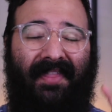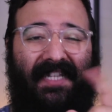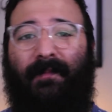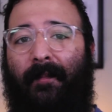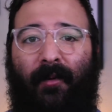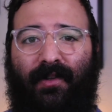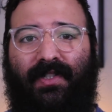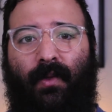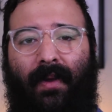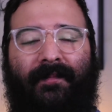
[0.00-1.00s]
That's my
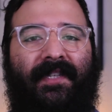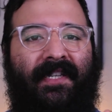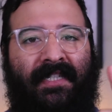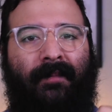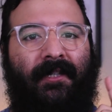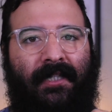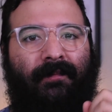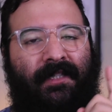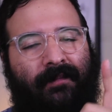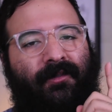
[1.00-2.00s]
personal website,
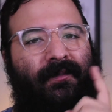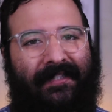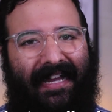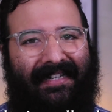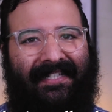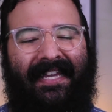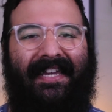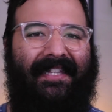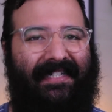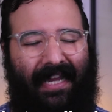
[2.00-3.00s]

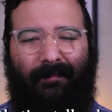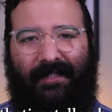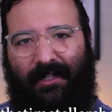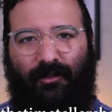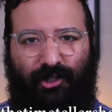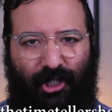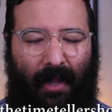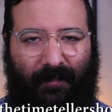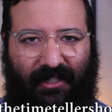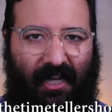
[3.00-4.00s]

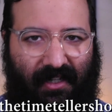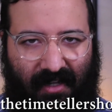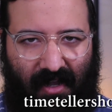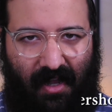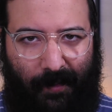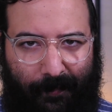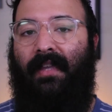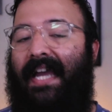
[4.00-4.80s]
www.thetimetellershop.com.